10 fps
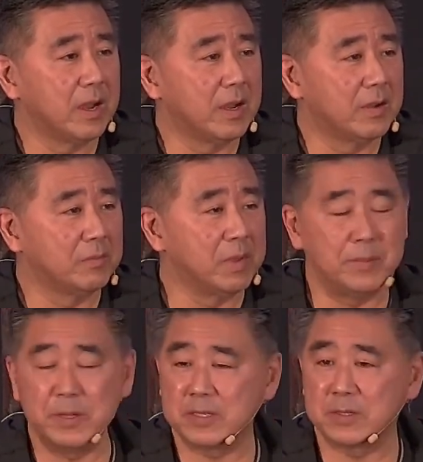
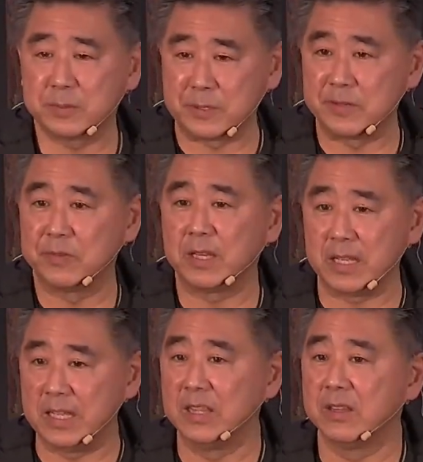maybe it's specifically
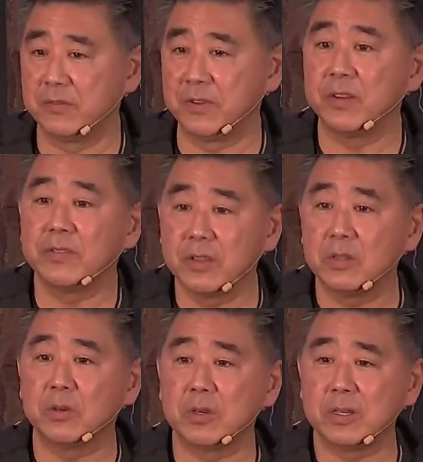in the fear of the
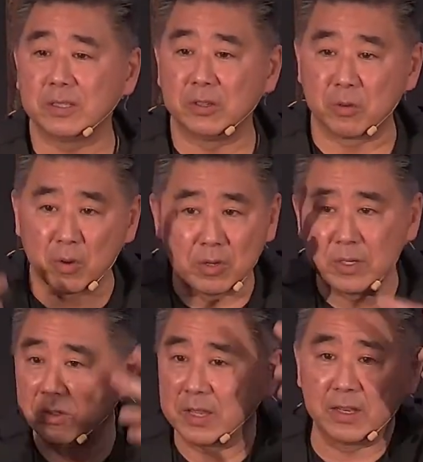Lord and growing
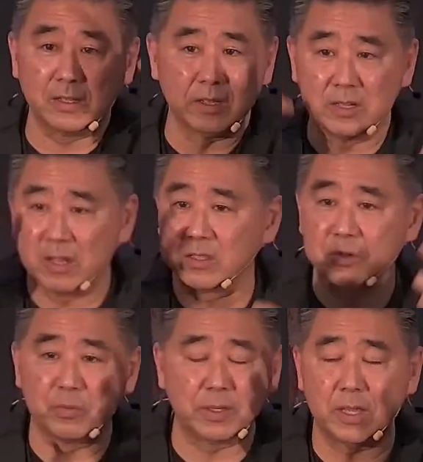in that, in the knowledge of
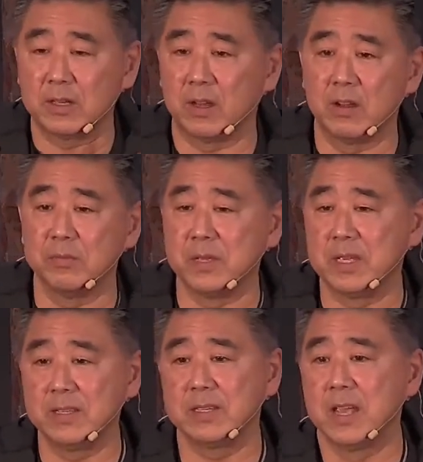what that all
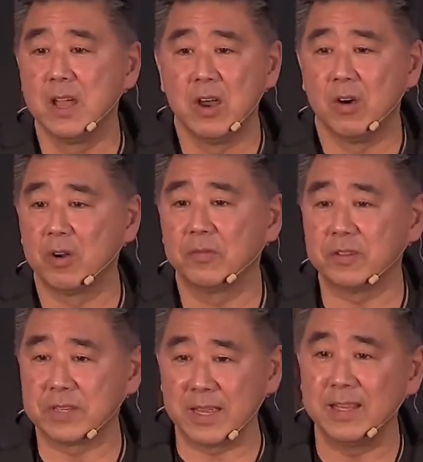means, or if
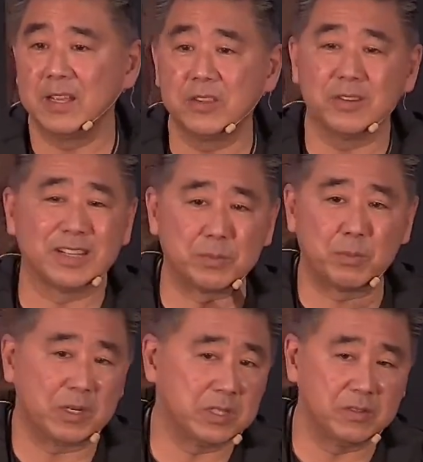there's any other
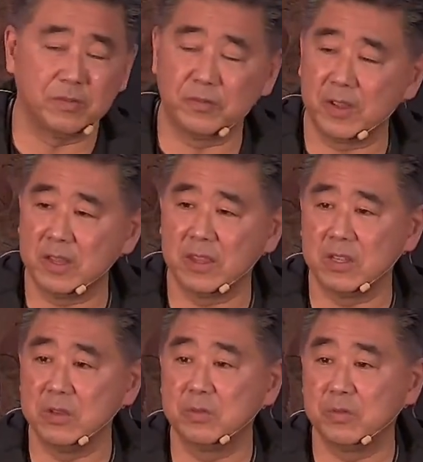expression of faith that
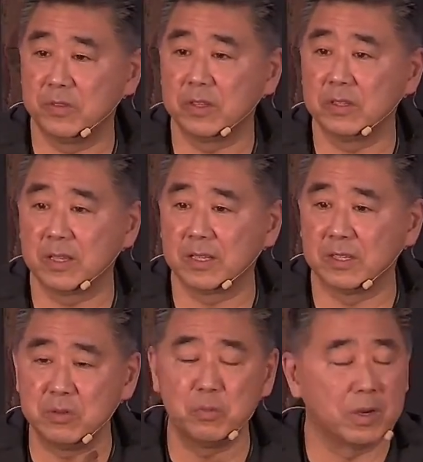you feel like
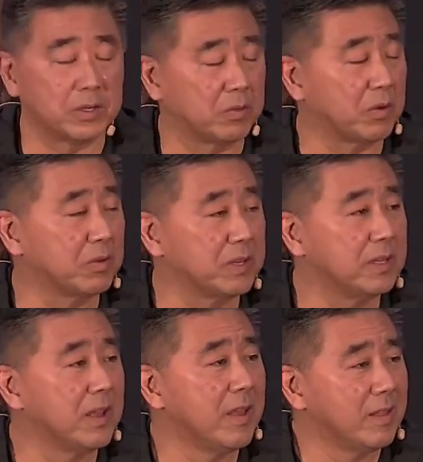you want to grow in,
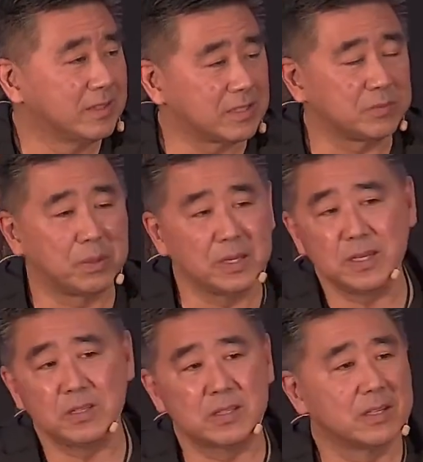just
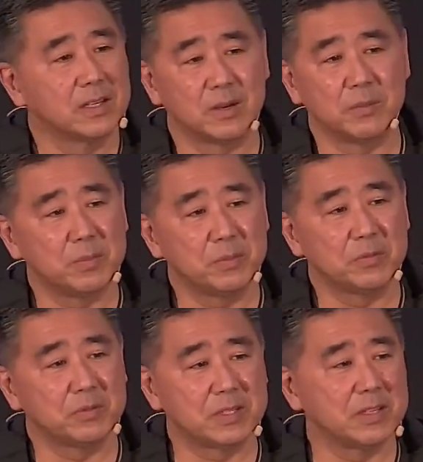please come up and
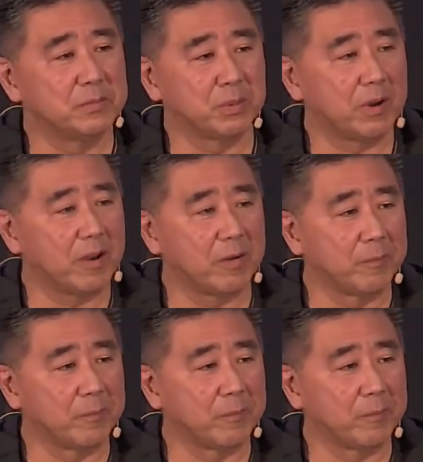receive prayer.